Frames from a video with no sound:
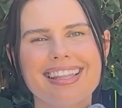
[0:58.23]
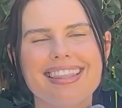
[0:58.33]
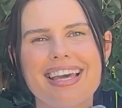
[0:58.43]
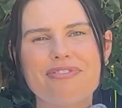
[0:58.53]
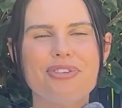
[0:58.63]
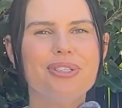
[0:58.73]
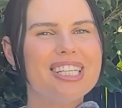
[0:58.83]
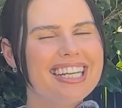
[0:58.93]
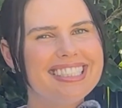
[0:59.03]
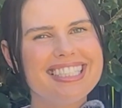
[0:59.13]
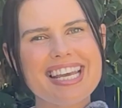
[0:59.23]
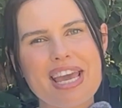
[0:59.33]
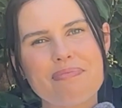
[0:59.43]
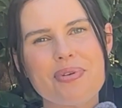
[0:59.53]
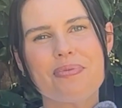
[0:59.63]
The Future Energy
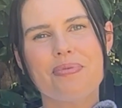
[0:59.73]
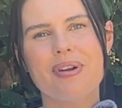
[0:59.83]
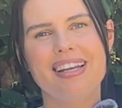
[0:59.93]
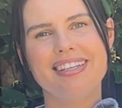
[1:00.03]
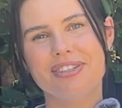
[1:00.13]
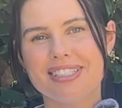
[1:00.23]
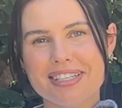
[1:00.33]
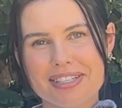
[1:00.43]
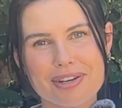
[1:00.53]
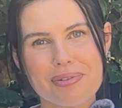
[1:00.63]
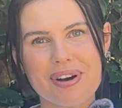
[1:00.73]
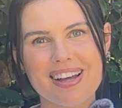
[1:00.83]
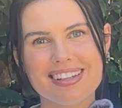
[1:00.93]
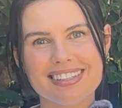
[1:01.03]
team were really good to deal with.